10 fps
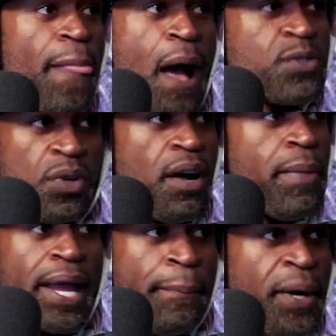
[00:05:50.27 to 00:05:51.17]
I was going to
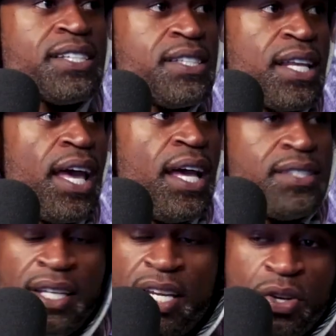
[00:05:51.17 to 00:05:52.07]
come back and bust his
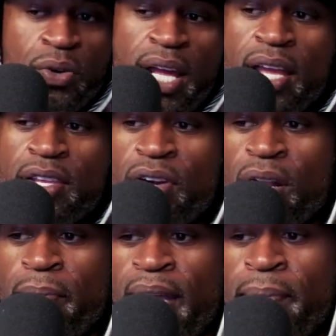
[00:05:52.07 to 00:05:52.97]
ass. And he knew that, you know
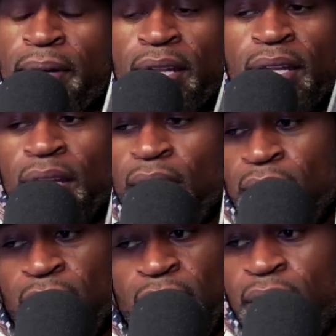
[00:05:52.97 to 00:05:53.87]
what I mean? But
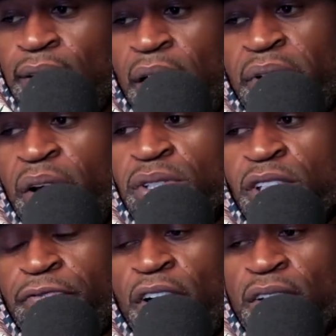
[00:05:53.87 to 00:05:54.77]
that, it was
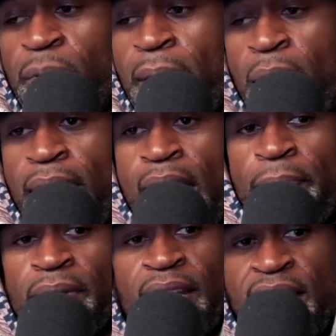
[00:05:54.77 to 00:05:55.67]
just fucked up how it happened.